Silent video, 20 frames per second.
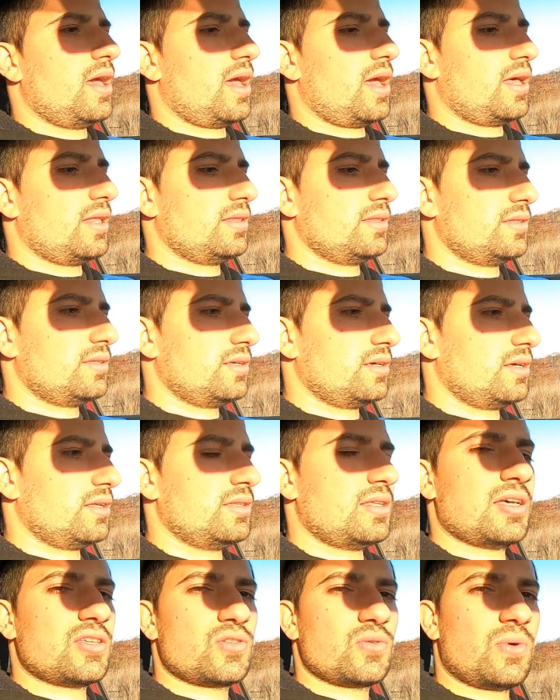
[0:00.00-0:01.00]
and
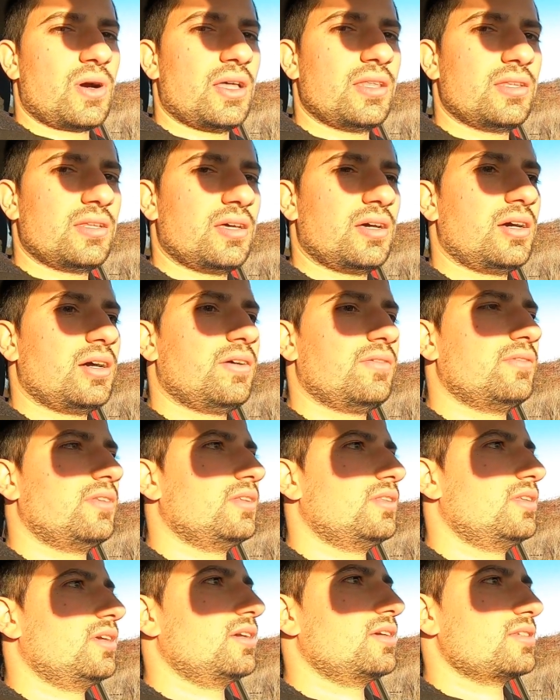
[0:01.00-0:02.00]
that's one of
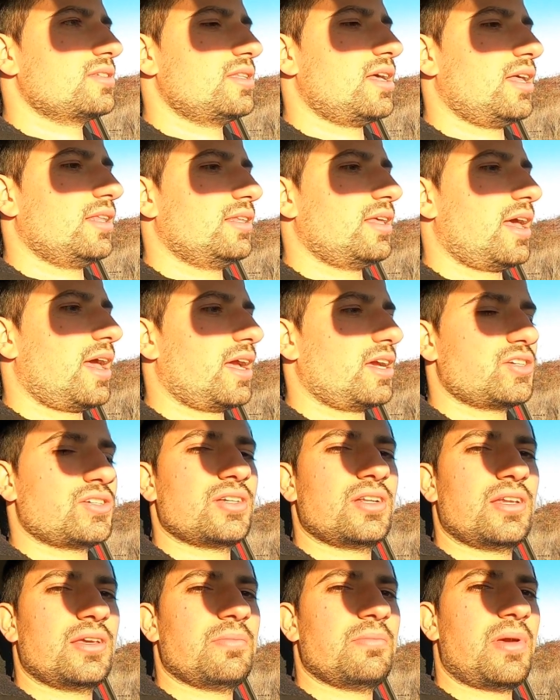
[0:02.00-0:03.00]
the things that
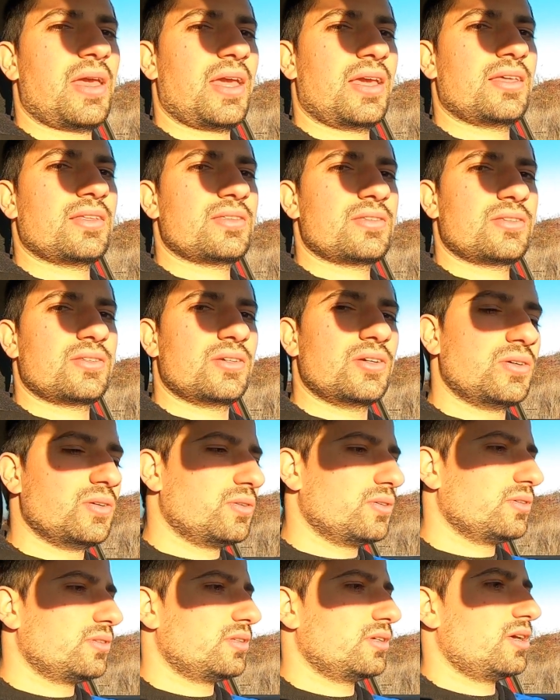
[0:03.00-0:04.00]
actually make it
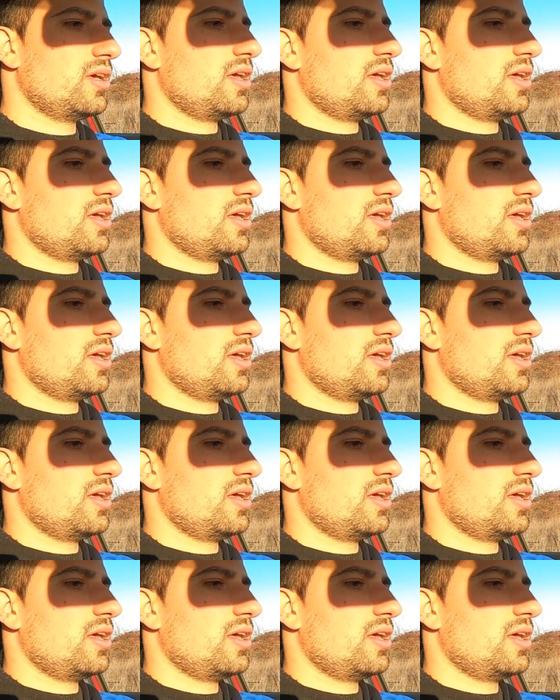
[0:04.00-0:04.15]
good,